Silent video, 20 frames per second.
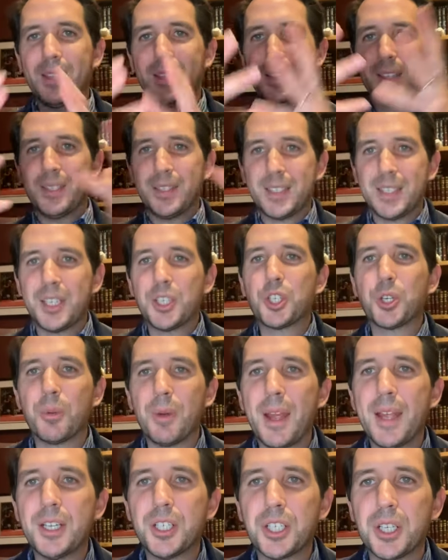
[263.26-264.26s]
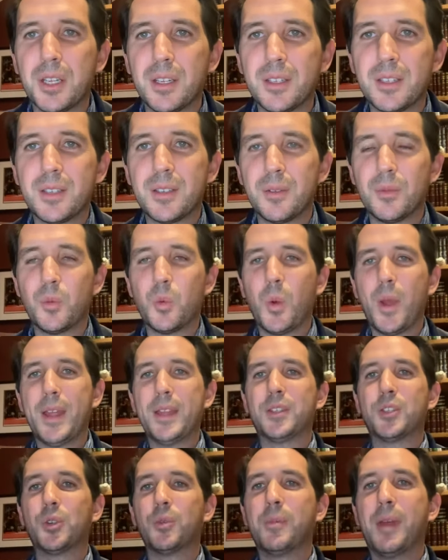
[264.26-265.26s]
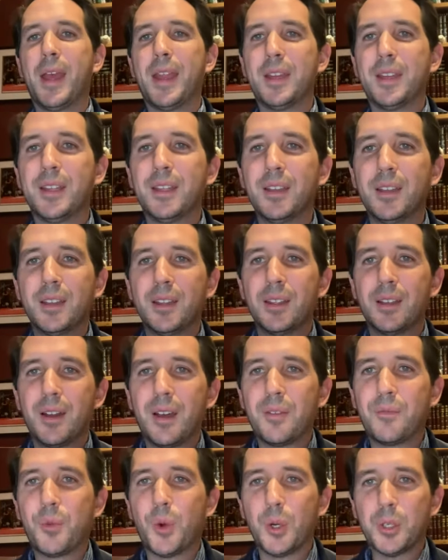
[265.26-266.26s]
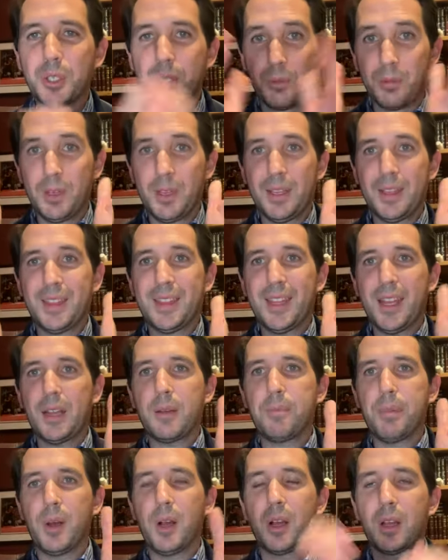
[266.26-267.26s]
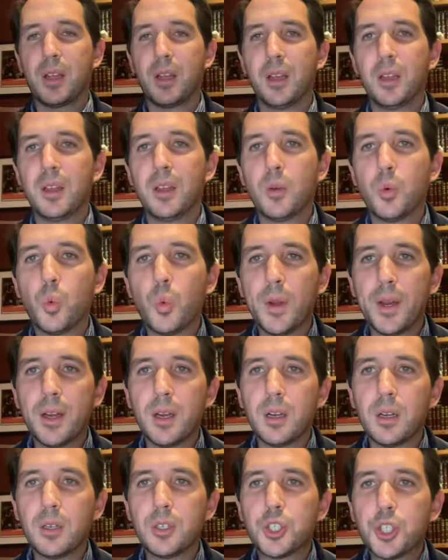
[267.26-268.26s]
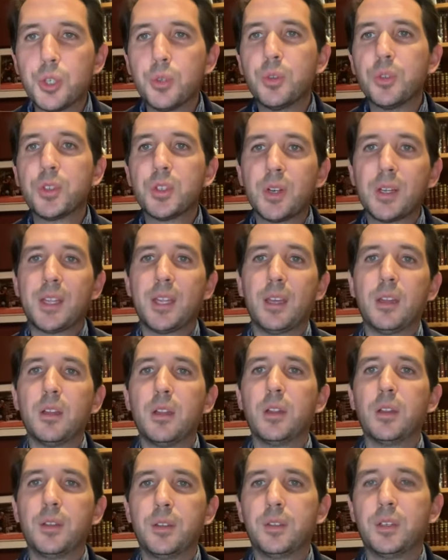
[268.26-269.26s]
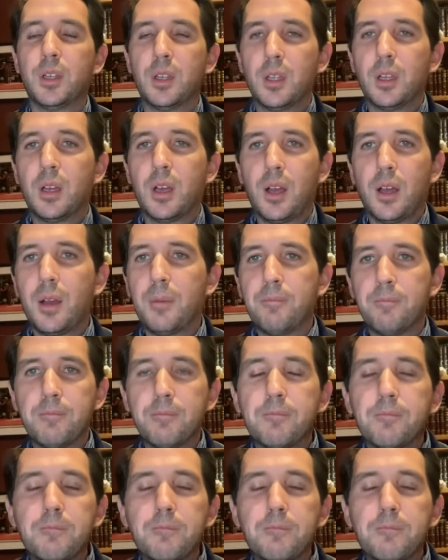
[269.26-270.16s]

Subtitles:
situations, way too many, unfortunately, a really thick book, where Jews are killed by